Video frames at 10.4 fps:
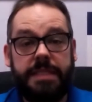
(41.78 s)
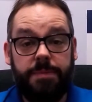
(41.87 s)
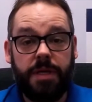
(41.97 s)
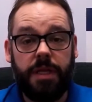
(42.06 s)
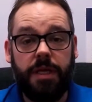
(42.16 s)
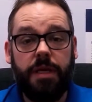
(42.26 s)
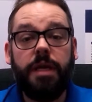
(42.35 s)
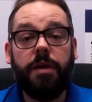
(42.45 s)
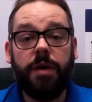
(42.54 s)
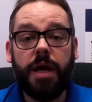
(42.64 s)
Typically,
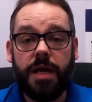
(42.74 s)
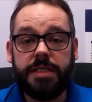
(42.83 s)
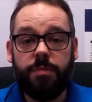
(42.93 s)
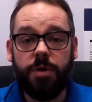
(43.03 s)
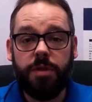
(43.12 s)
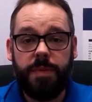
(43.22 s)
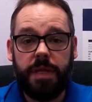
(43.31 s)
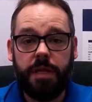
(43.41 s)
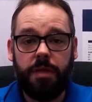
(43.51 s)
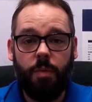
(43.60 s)
here at Custom
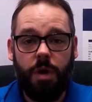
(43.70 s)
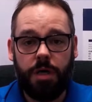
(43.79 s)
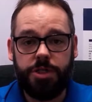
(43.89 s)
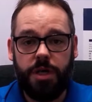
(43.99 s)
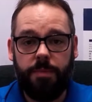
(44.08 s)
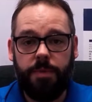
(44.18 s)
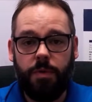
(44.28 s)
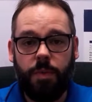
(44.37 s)
Orthopedic in the Walk Shop,